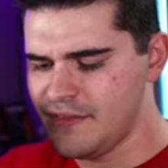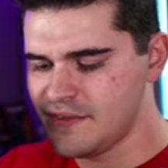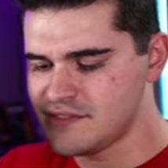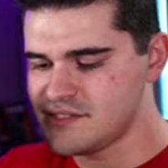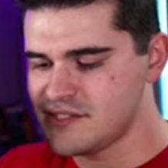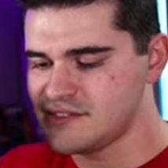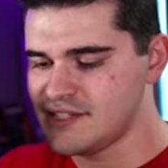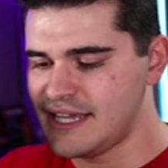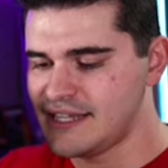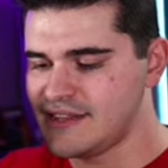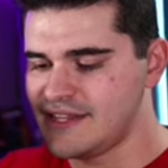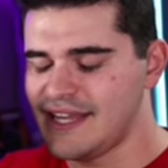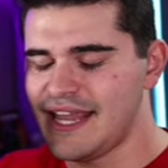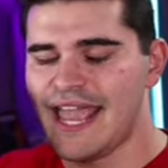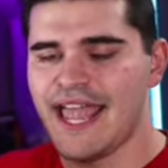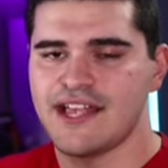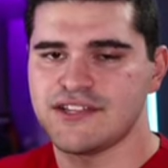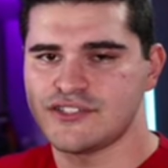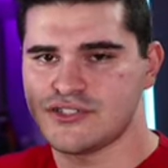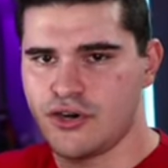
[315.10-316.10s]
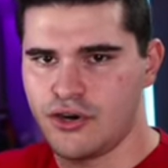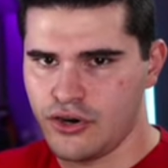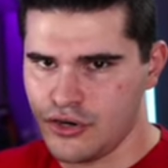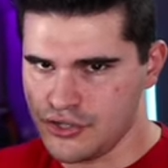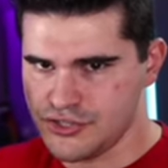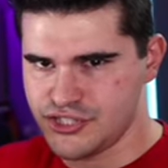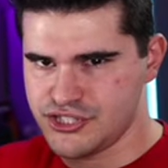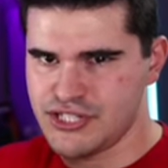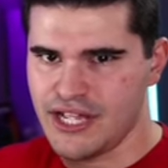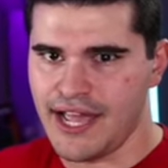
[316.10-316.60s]
this is like the
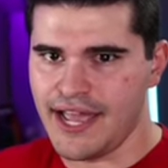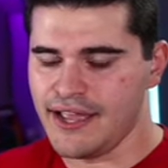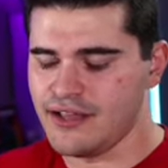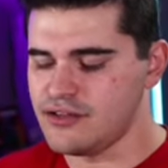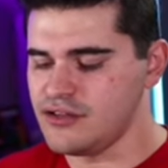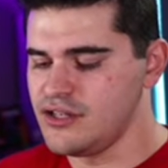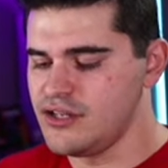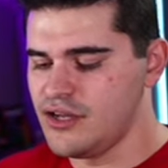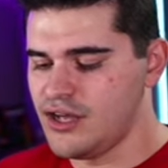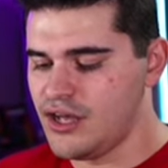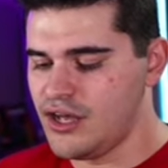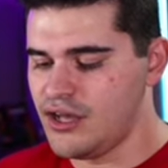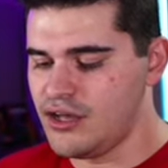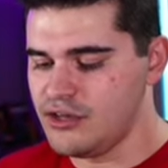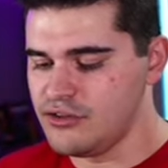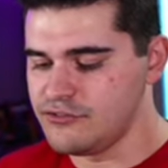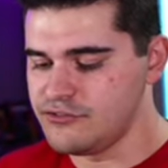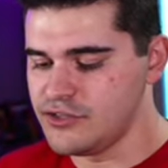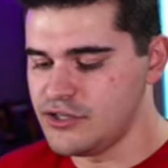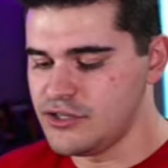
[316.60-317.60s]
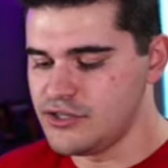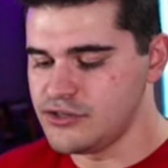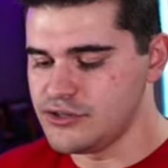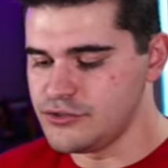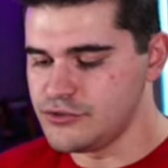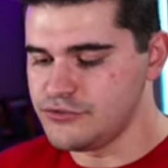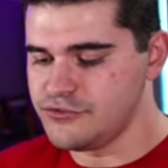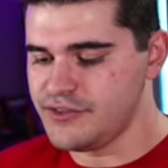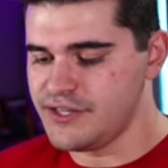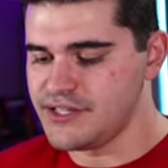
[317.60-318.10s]
SR style of
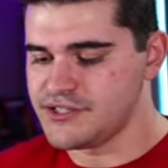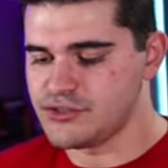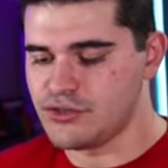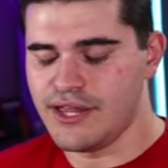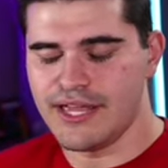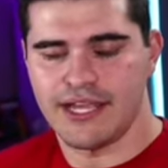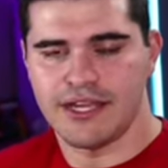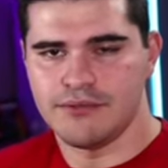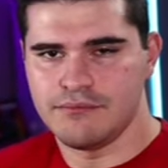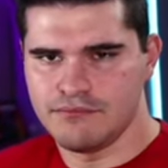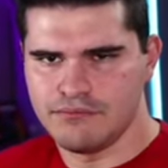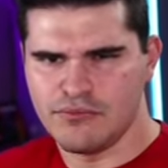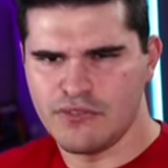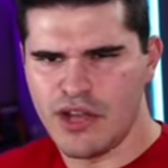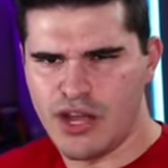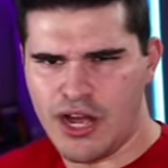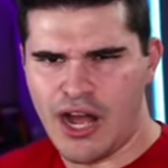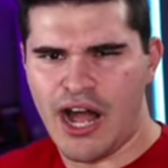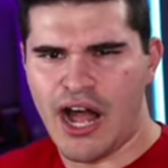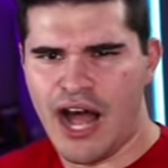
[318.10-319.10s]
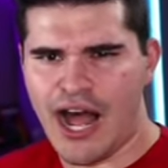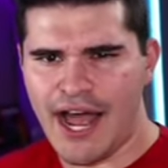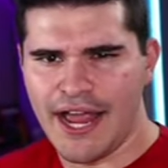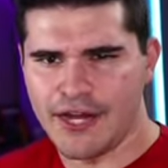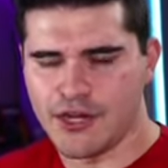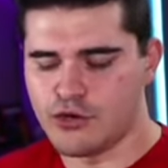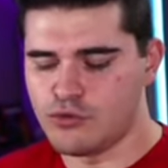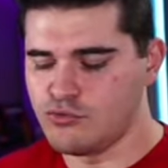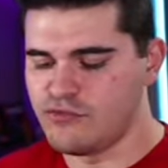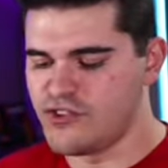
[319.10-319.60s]
Luffy, so like a
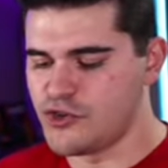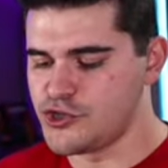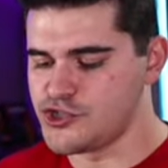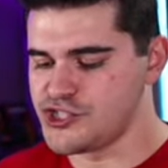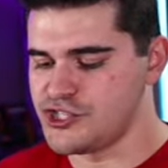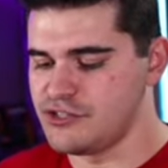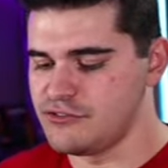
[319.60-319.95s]
higher version